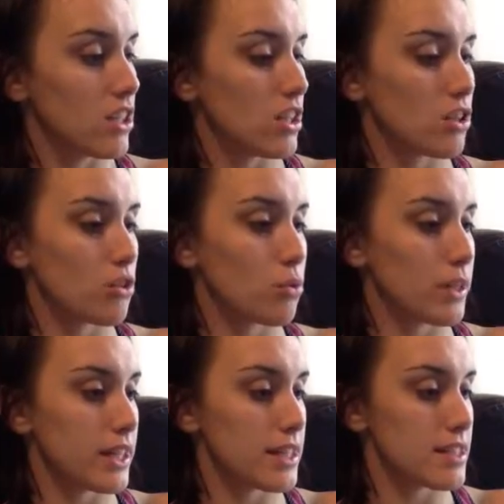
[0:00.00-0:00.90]
a little
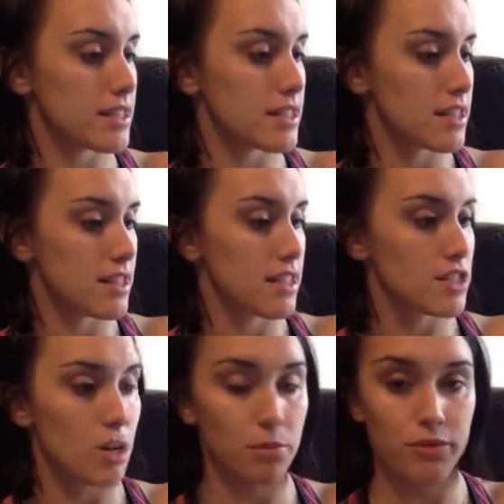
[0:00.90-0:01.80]
quiz
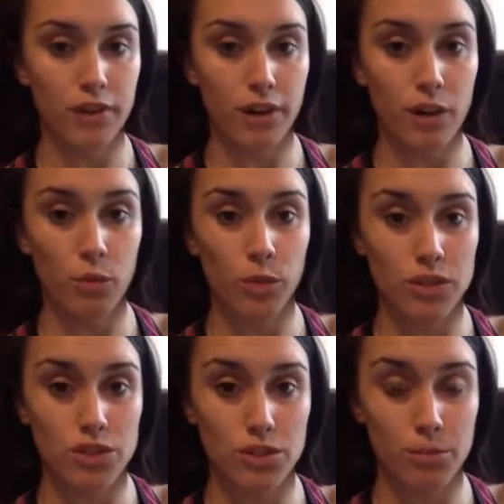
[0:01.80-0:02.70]
to help you figure out
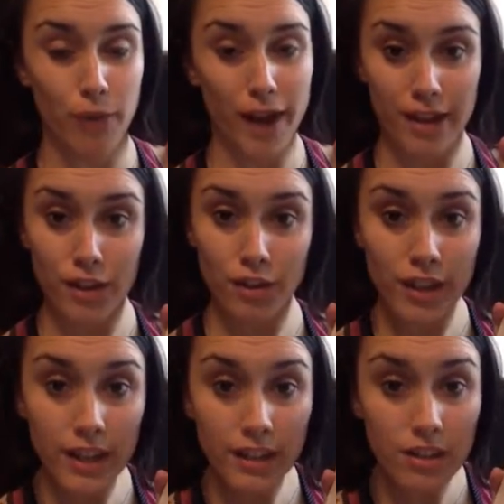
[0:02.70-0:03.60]
which bracket you're
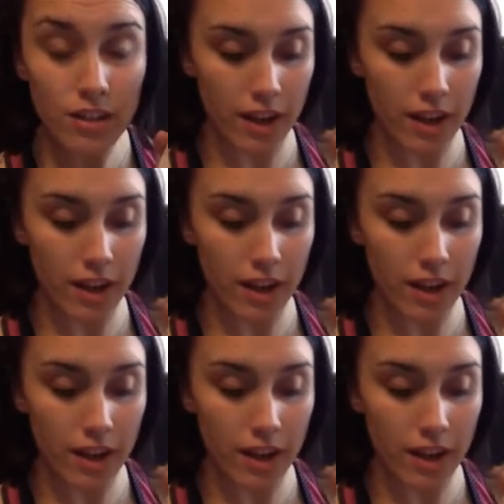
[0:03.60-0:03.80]
in